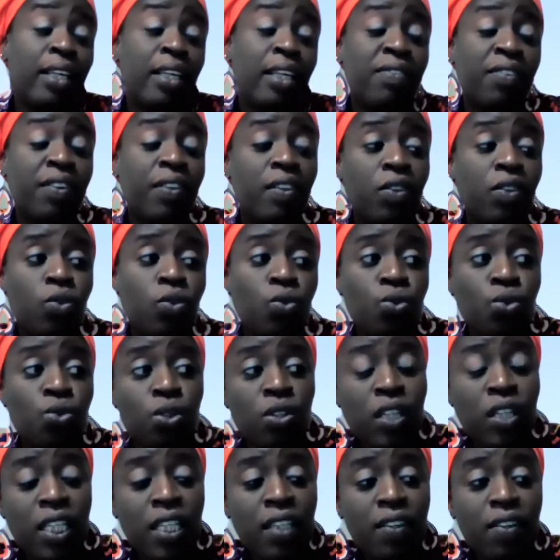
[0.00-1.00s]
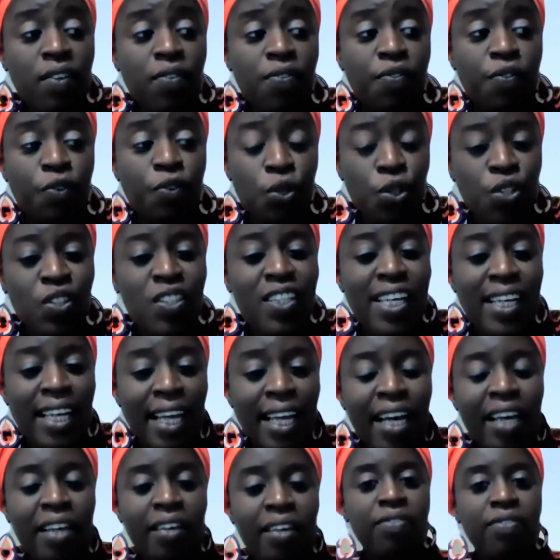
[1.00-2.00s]
even during the first
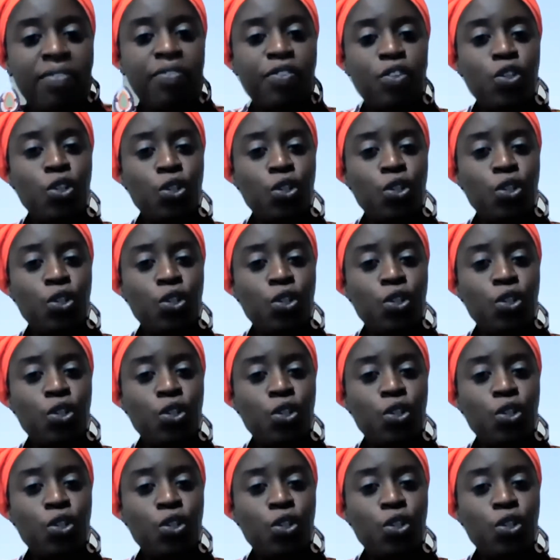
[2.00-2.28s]
live,